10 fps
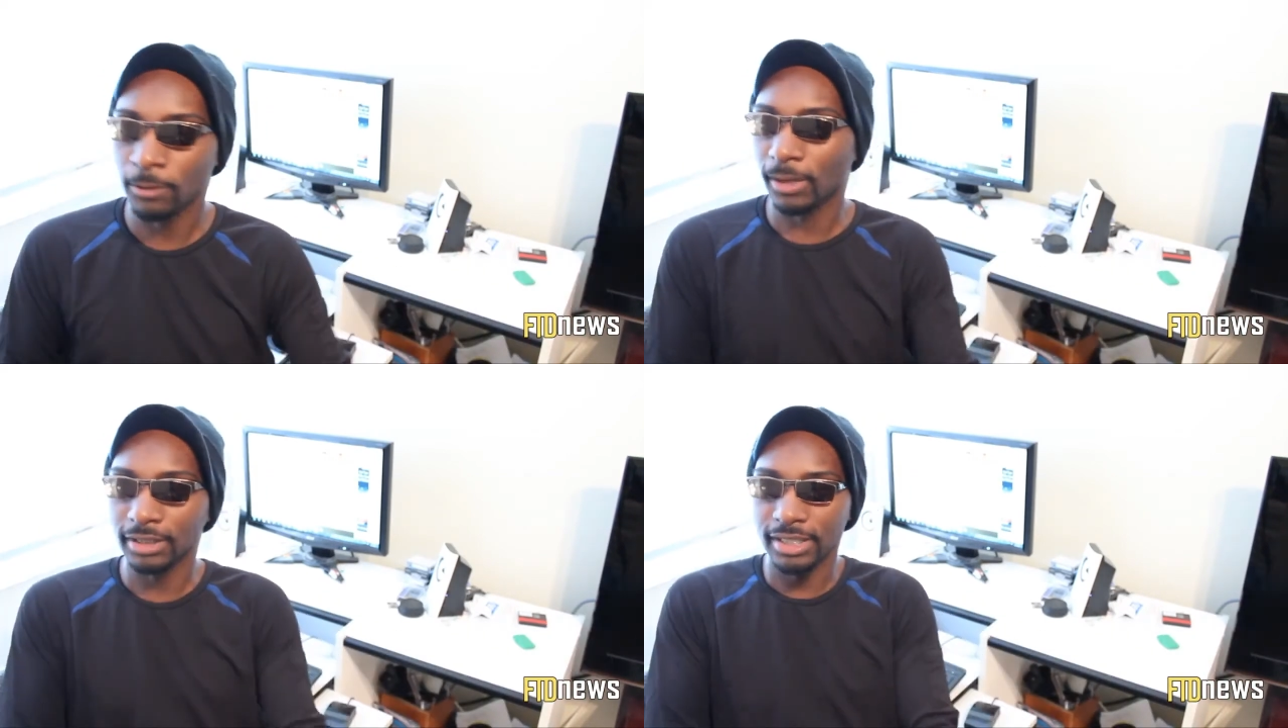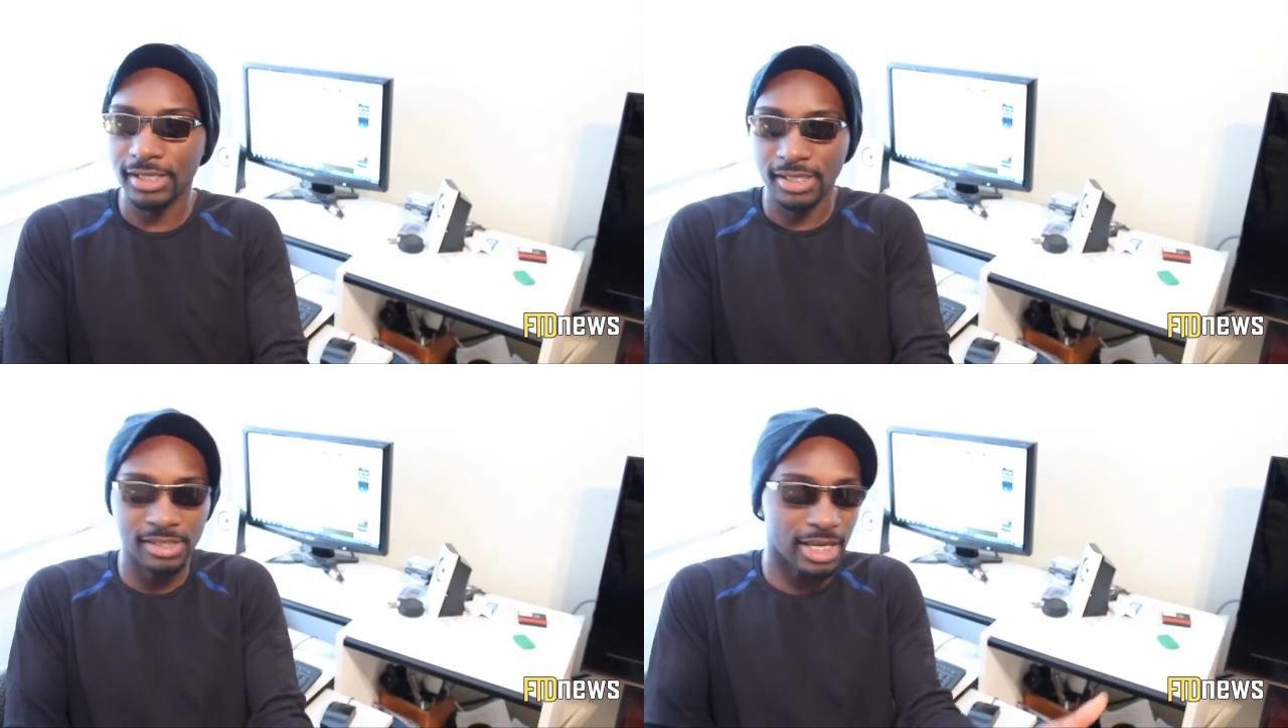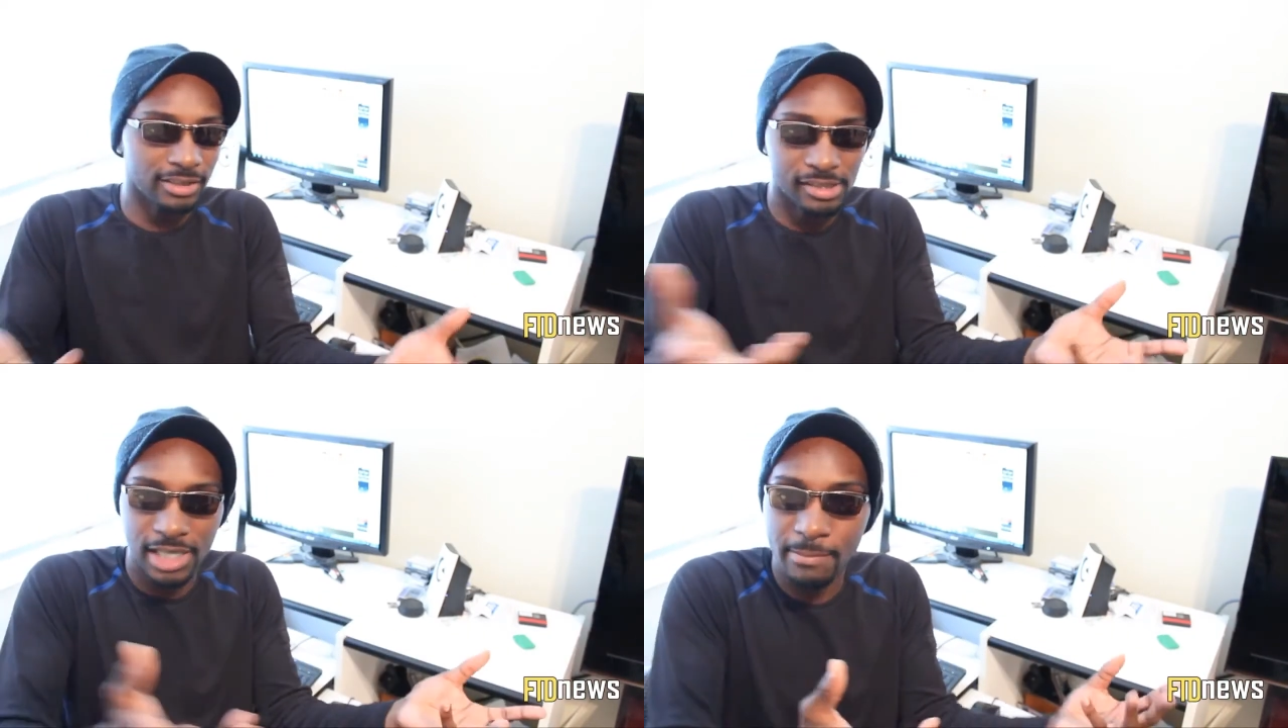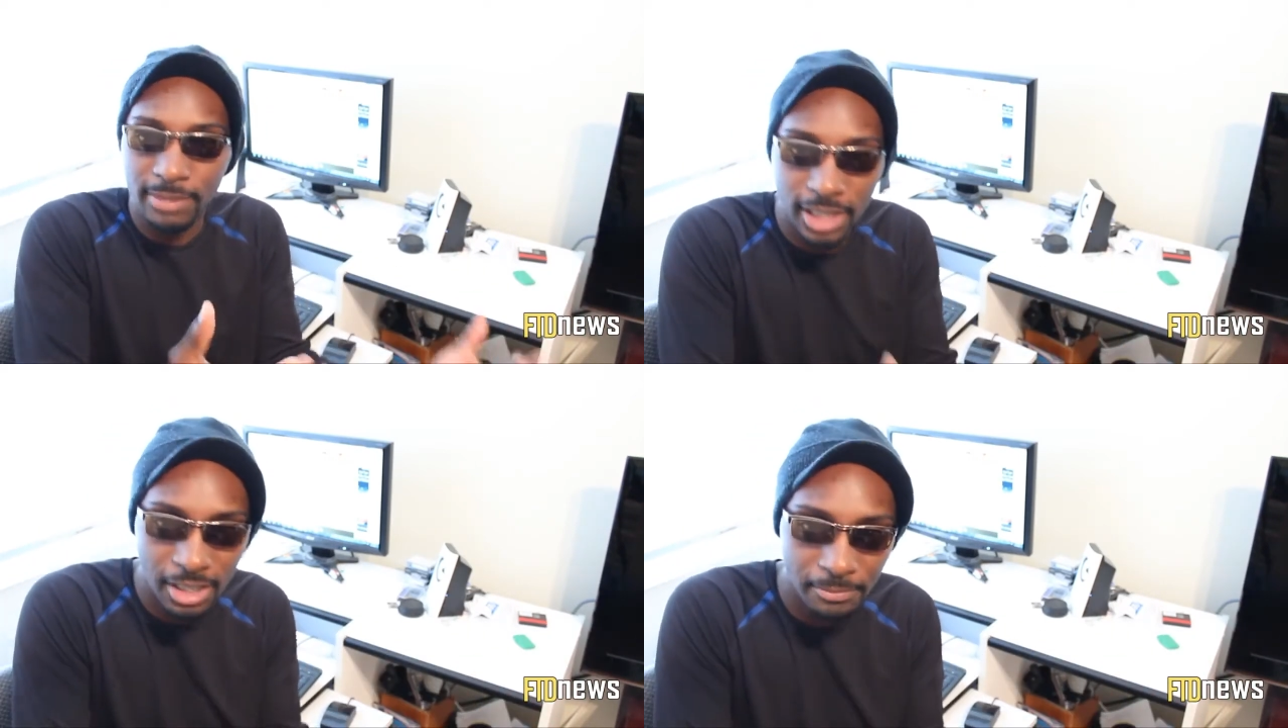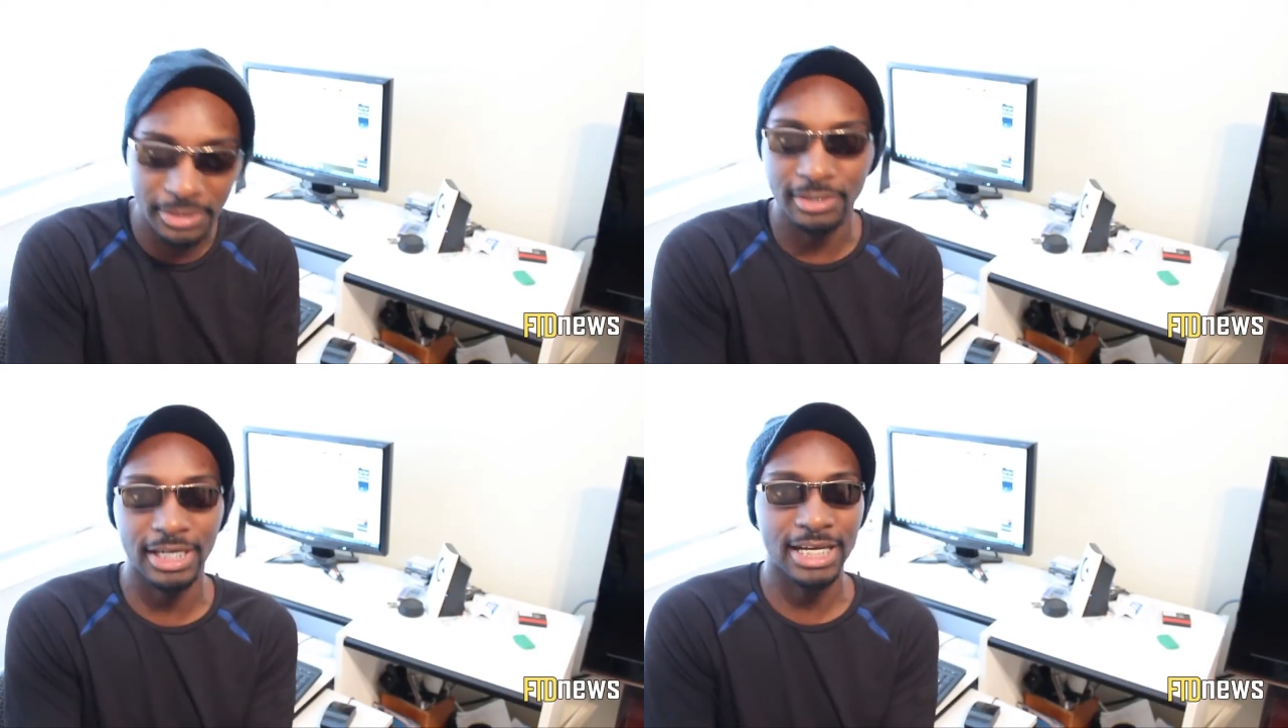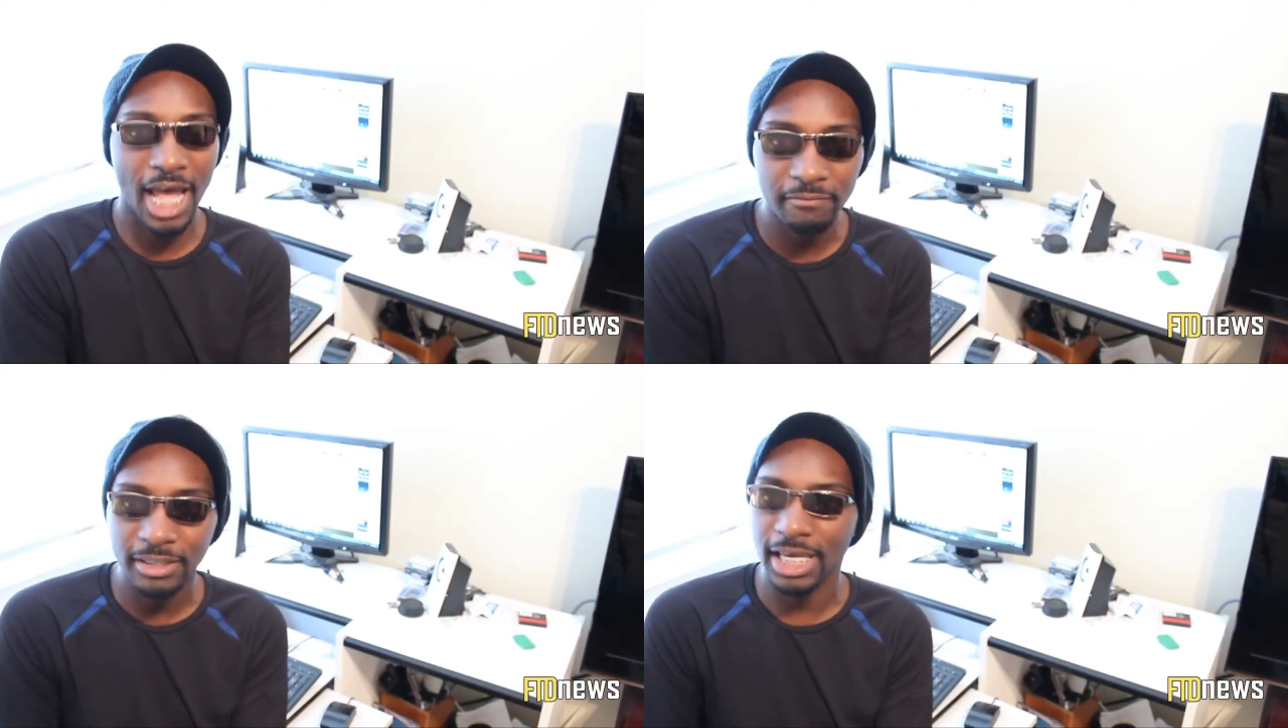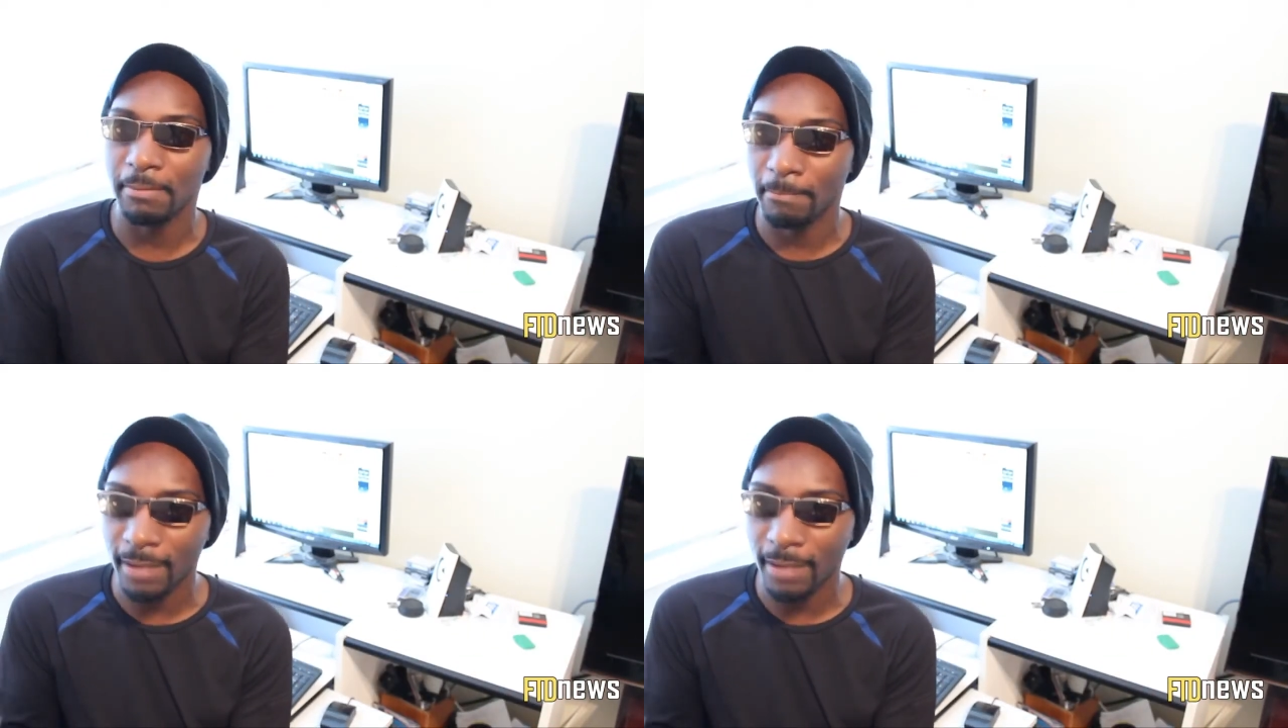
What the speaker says: Well, this is like the same thing, but you can navigate